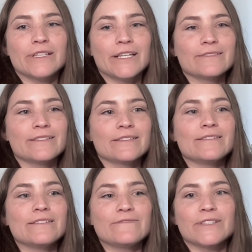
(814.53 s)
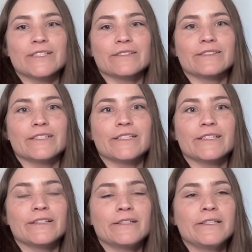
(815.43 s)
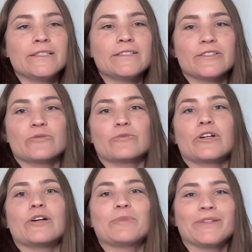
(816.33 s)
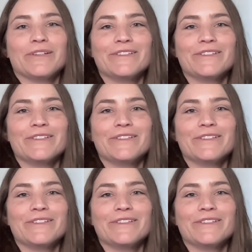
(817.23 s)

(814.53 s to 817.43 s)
can significantly disrupt